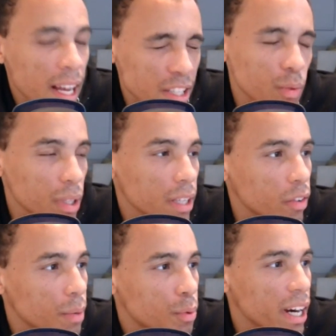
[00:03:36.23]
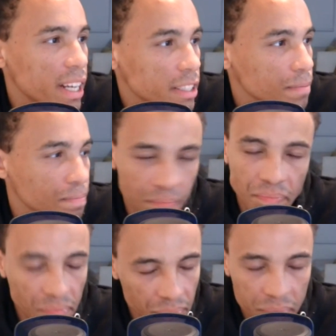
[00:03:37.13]
It's a really great product,
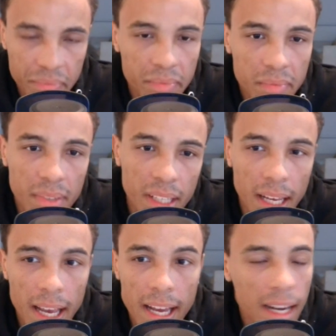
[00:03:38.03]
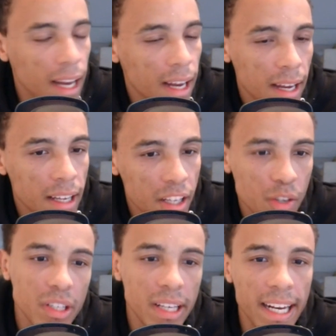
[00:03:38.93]
and you
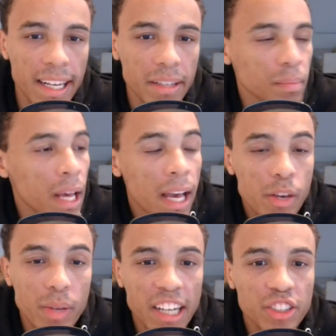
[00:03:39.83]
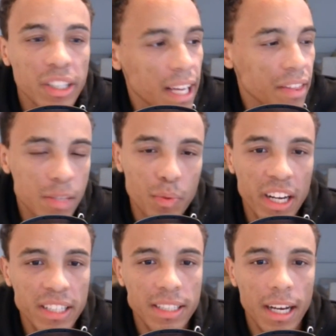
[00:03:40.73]
can get it. You can actually get this
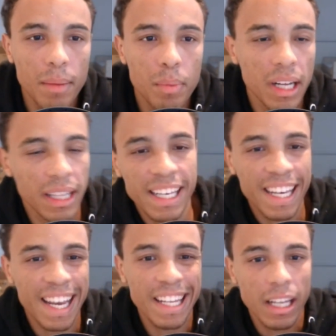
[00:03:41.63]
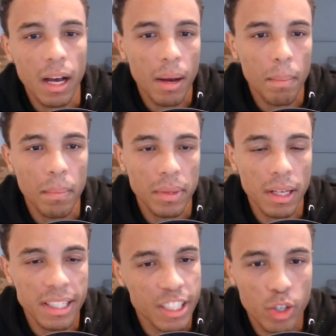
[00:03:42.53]
product. I'll put a link in
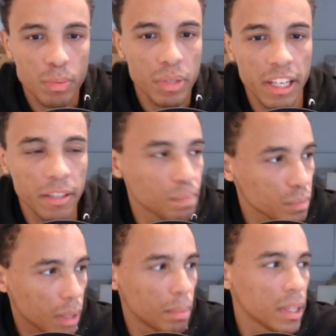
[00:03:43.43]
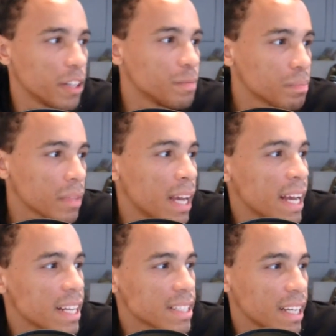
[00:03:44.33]
the description here below.
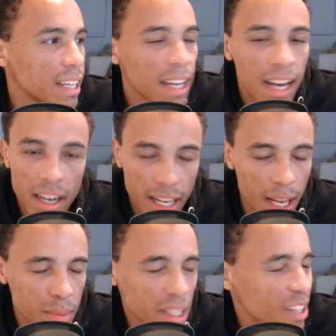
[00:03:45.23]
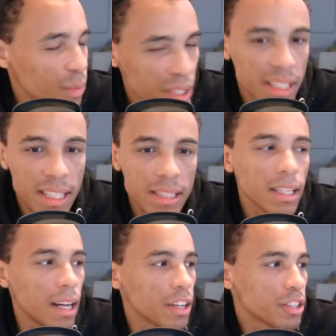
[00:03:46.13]
It's again on Amazon, only
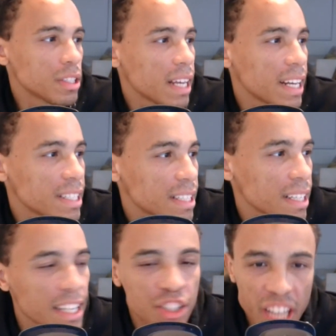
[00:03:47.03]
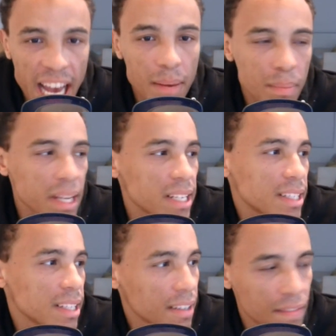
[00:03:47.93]
$60, and it's the Chat
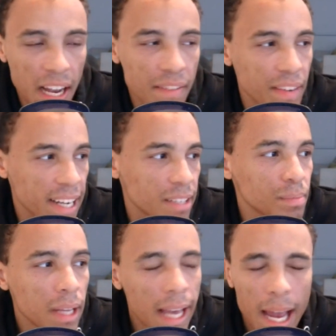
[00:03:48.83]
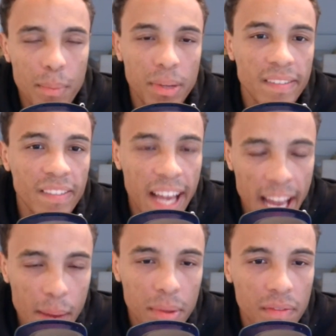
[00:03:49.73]
Mix FIFINE
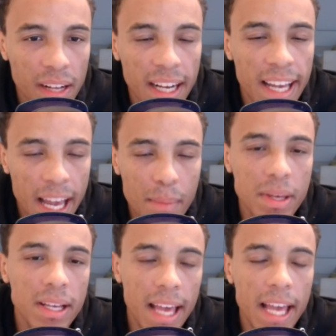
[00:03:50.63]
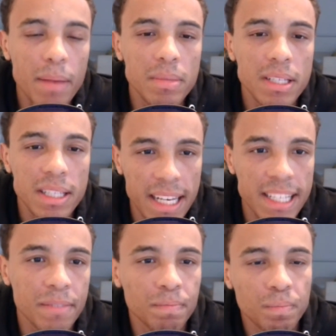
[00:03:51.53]
AmpliGame AM6.
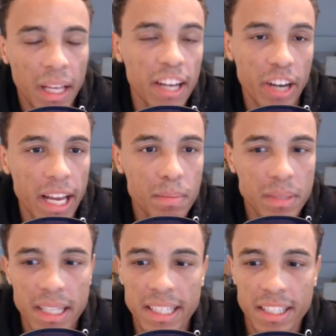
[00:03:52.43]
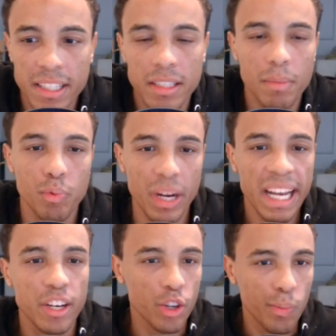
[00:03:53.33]
This is a
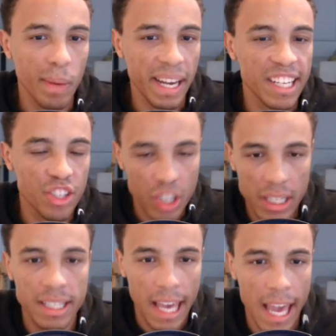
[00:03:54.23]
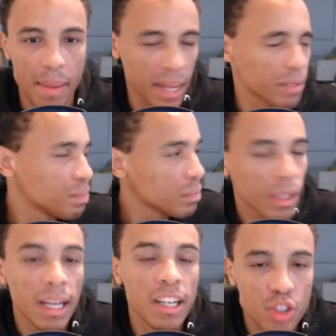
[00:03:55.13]
brand new mic. It just came out,
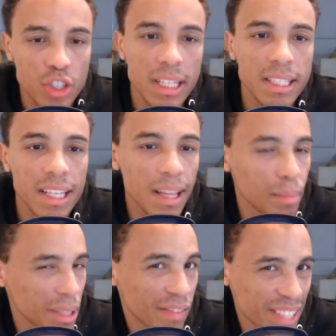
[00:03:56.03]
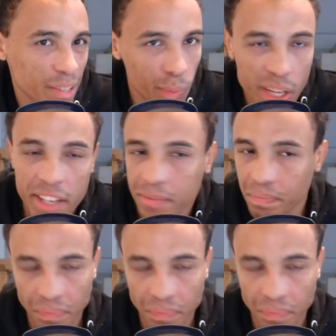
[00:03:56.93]
I believe this week.